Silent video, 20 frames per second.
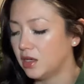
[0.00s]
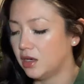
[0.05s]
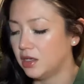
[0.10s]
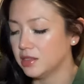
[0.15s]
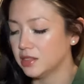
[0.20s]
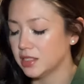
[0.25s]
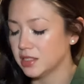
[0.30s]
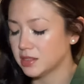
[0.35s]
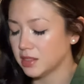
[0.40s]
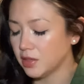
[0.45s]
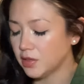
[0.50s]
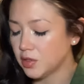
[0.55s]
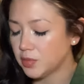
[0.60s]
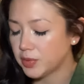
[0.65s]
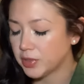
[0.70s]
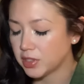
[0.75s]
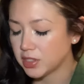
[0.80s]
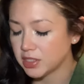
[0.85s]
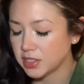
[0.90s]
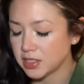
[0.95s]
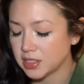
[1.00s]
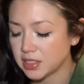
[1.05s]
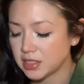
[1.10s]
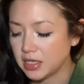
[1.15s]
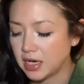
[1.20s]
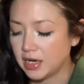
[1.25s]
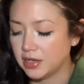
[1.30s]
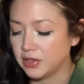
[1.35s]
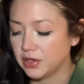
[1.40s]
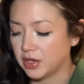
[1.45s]
on this other person's
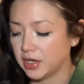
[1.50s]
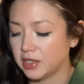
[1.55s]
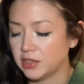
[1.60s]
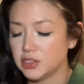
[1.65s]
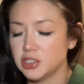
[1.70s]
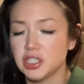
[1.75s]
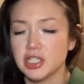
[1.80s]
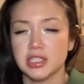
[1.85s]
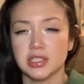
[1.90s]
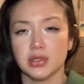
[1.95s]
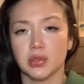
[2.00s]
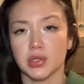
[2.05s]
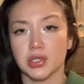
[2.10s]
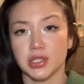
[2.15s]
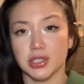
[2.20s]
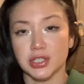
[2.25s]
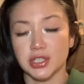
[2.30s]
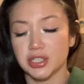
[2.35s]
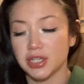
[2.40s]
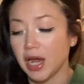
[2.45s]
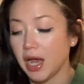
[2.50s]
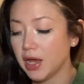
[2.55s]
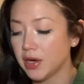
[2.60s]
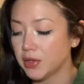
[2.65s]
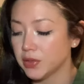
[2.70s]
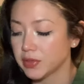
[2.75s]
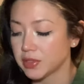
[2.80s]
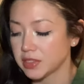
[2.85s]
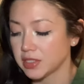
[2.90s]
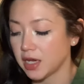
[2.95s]
side, their energies, or your
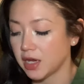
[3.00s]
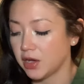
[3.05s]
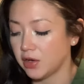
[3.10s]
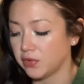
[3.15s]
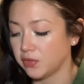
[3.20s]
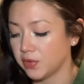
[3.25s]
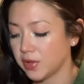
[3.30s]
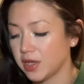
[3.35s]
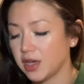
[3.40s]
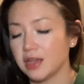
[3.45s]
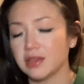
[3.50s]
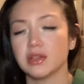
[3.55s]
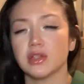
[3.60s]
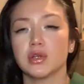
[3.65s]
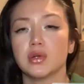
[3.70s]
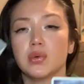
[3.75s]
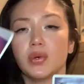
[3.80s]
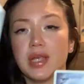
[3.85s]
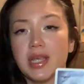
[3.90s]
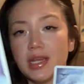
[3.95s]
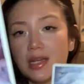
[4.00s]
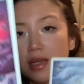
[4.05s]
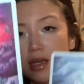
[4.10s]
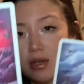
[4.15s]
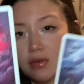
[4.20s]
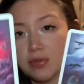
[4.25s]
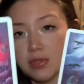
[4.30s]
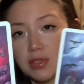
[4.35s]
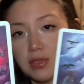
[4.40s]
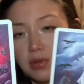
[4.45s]
shadow self, we got the Queen
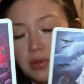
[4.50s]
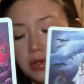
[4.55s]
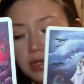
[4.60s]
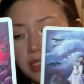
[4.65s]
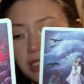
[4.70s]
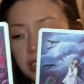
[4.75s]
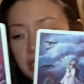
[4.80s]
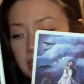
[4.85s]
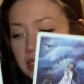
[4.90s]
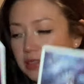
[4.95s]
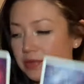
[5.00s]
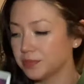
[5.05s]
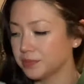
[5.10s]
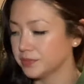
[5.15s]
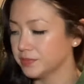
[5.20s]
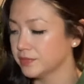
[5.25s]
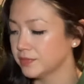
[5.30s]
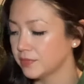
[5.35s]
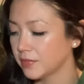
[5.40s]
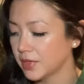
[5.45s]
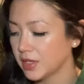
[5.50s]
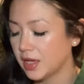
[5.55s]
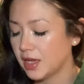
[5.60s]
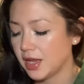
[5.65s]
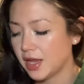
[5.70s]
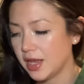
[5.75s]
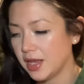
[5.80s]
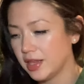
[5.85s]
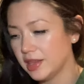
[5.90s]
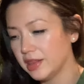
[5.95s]
of Swords.
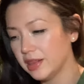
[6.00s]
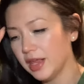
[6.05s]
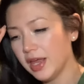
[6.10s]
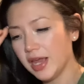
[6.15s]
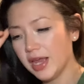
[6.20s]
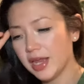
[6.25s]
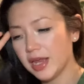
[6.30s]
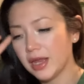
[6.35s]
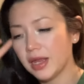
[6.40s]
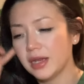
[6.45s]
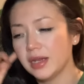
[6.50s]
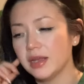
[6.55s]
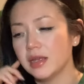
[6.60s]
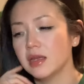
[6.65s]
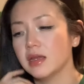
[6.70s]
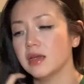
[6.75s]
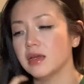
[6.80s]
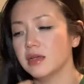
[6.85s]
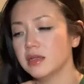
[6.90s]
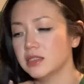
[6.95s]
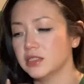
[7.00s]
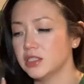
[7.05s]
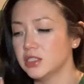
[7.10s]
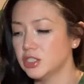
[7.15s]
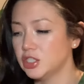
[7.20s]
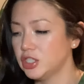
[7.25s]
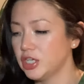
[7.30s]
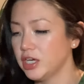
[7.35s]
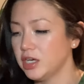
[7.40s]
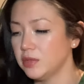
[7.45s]
And then the
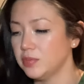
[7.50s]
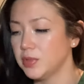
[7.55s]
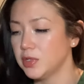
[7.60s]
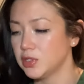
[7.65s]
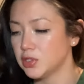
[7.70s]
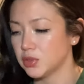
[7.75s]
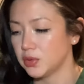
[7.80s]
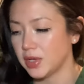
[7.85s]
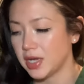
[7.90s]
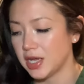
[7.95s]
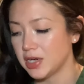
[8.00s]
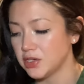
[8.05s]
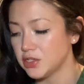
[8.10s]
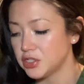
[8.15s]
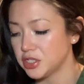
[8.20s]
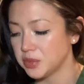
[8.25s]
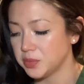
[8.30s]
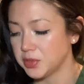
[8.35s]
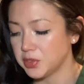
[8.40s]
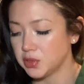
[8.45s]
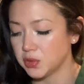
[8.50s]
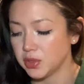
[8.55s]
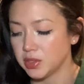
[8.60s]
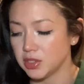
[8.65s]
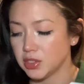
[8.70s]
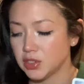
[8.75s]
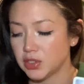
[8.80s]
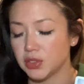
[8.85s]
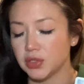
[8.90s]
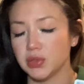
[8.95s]
shared mutual energy between the
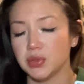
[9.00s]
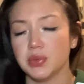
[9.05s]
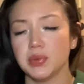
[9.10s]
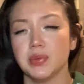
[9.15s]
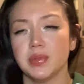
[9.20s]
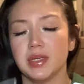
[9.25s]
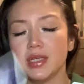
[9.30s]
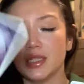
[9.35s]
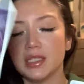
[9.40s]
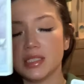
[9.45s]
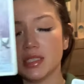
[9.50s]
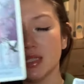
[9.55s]
two is